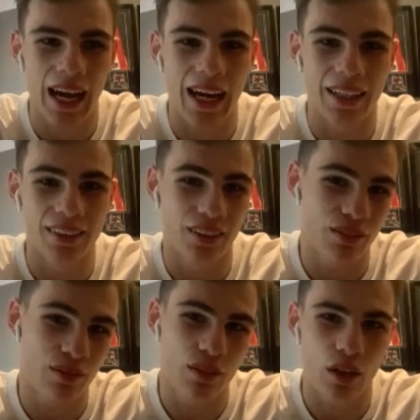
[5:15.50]
and uh,
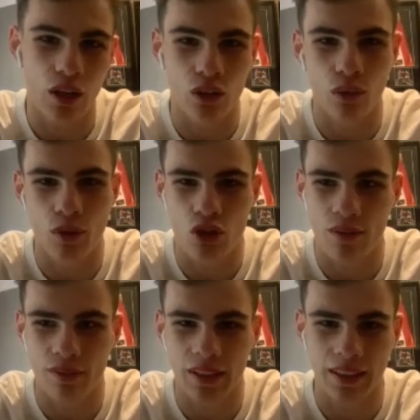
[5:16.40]
I've got my
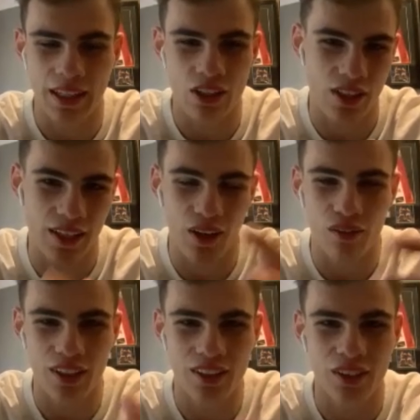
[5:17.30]
strength and conditioning
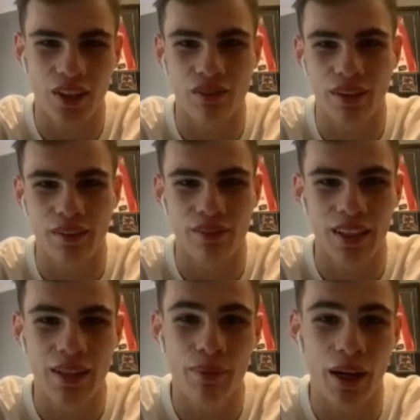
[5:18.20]
over this side,
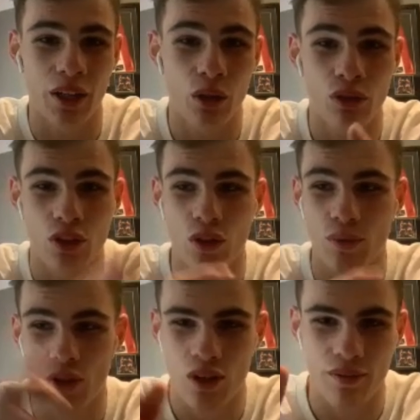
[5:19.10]
thankfully. But I used to do
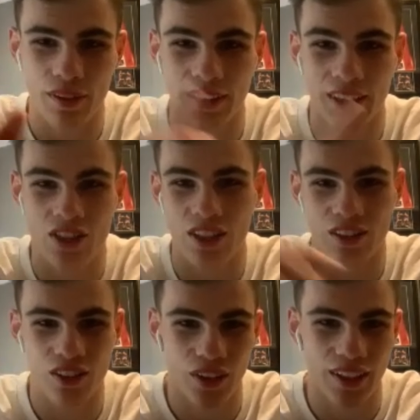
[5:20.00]
my strength and
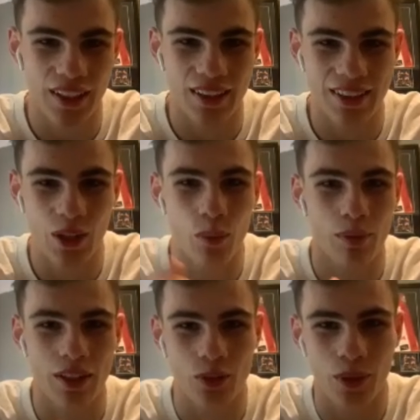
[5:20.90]
conditioning side in
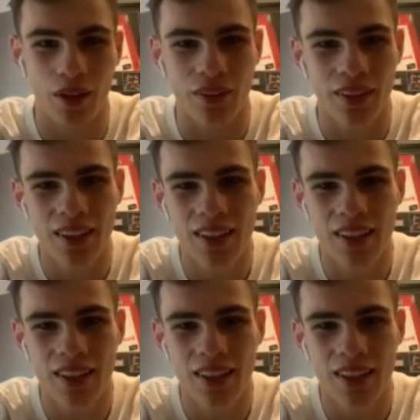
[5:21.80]
Tilbury as well.